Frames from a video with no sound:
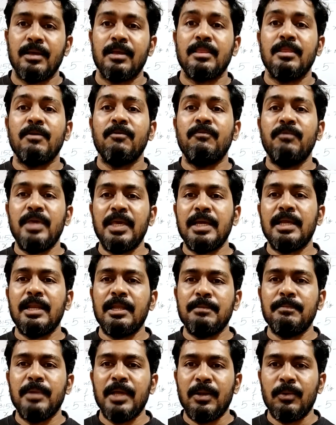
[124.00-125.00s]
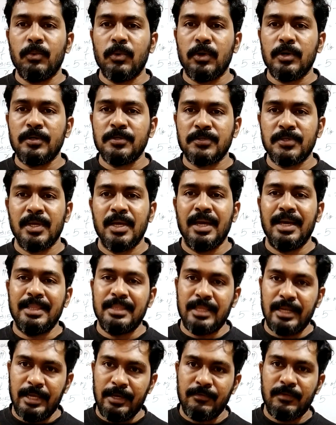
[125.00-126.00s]
the weekly bill was
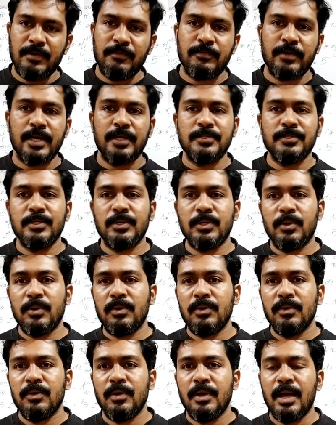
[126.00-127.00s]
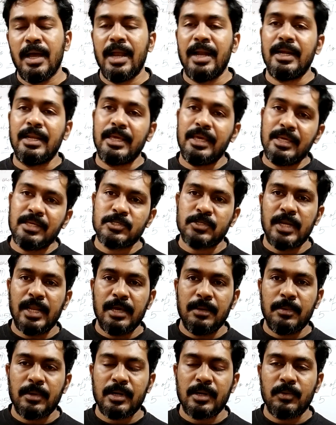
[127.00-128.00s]
3150 and each
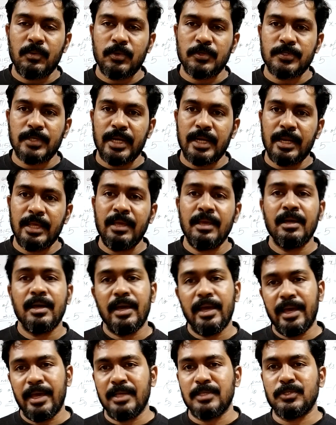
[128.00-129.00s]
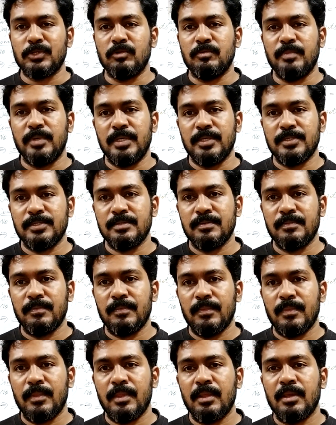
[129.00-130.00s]
laborer was getting X rupees.
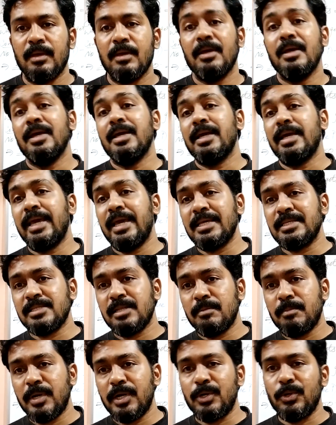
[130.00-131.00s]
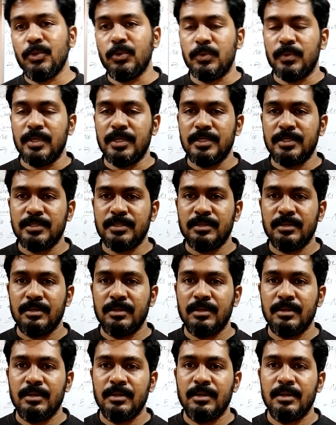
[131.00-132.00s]
Case number 2 is
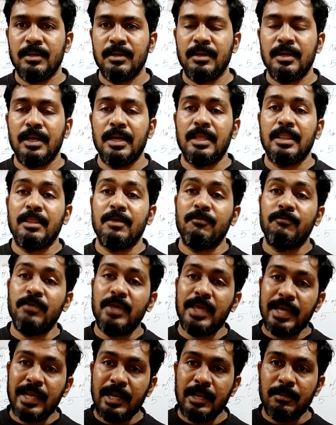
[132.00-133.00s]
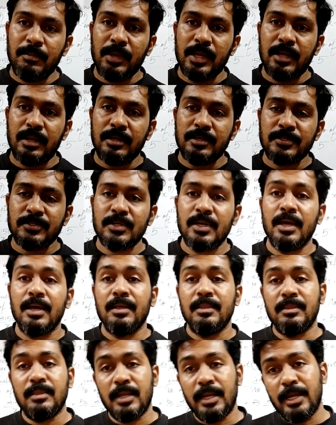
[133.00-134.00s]
the weekly bill is
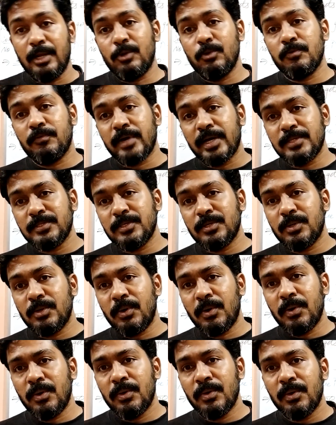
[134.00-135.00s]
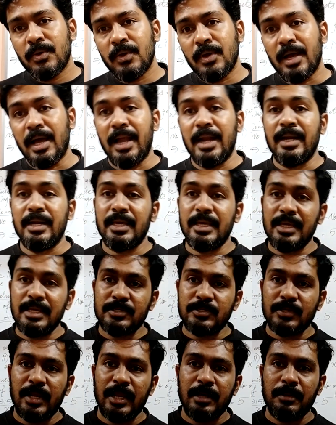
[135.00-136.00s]
3250 and
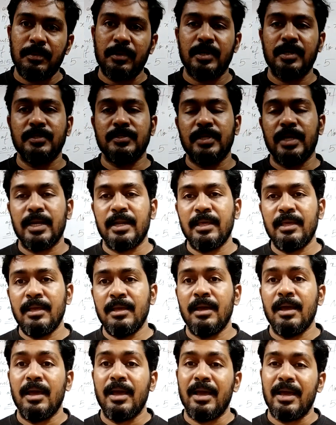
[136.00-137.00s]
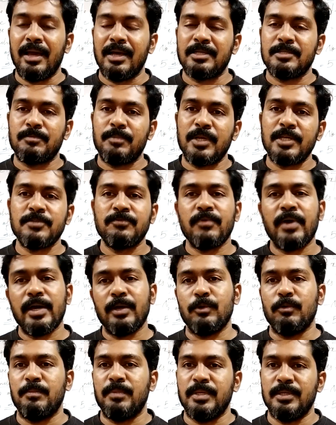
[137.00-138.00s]
each laborer is getting X plus 5
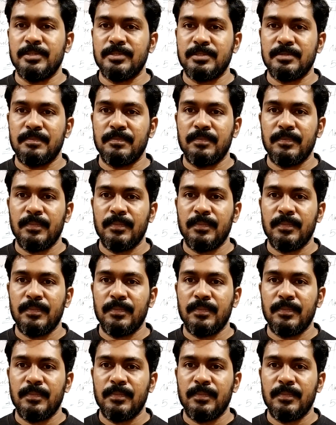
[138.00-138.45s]
rupees.